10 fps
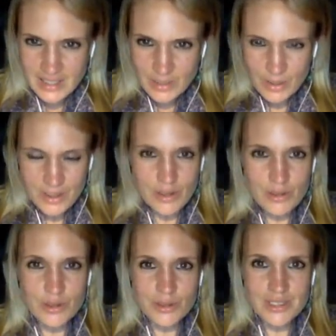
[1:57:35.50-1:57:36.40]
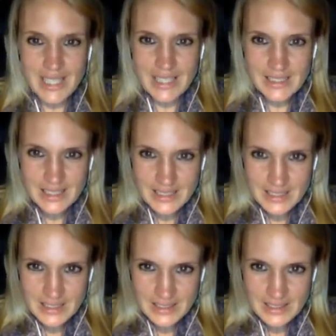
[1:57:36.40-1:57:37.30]
What neutral state?
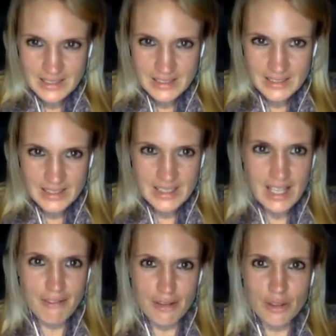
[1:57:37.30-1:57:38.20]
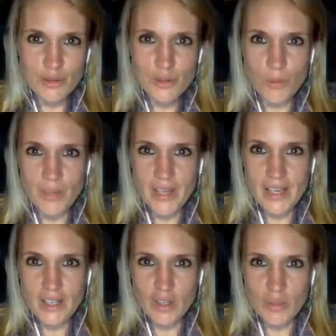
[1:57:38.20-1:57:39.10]
It's never neutral being a
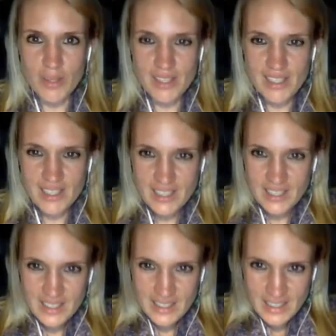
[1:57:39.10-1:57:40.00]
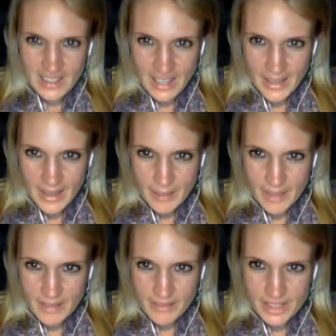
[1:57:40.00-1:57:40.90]
human. I am in a
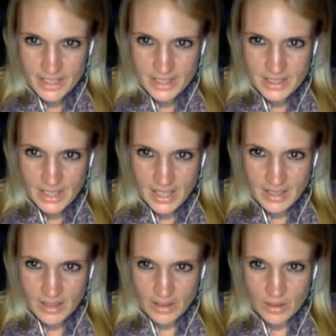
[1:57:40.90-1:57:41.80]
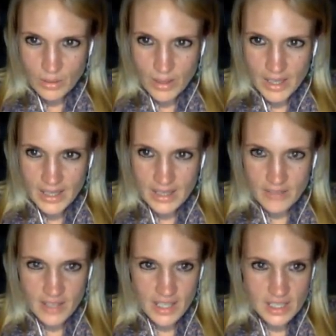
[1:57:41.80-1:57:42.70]
vicious cycle where I give
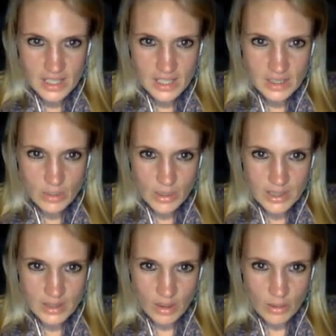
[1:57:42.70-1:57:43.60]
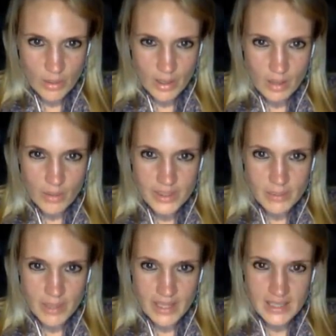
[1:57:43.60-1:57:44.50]
energy to what is not real, which
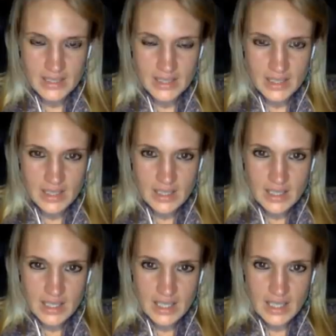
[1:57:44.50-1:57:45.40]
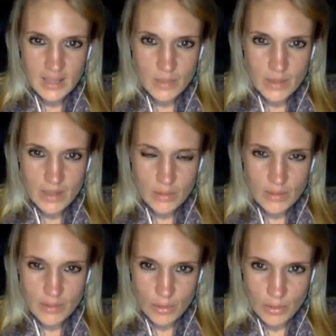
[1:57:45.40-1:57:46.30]
makes it real,
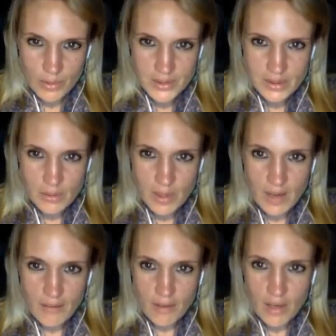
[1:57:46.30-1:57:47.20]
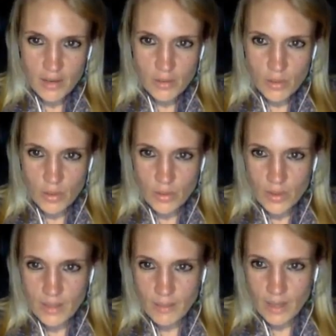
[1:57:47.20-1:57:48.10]
of course. When I follow through
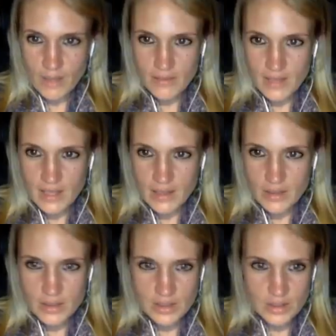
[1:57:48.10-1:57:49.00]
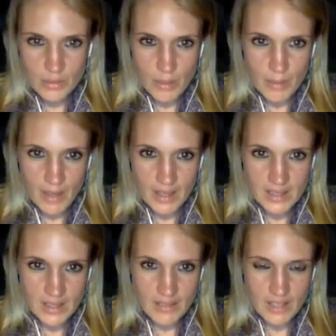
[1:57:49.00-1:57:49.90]
in one of the illusions of my mind,
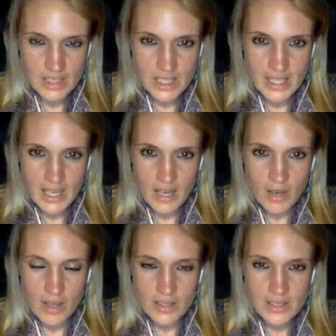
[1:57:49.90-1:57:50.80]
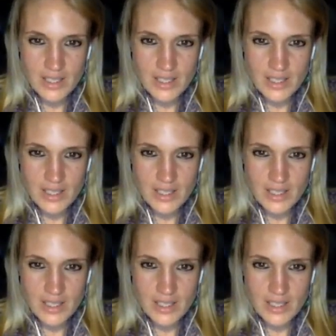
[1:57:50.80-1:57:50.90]
I eventually get hurt.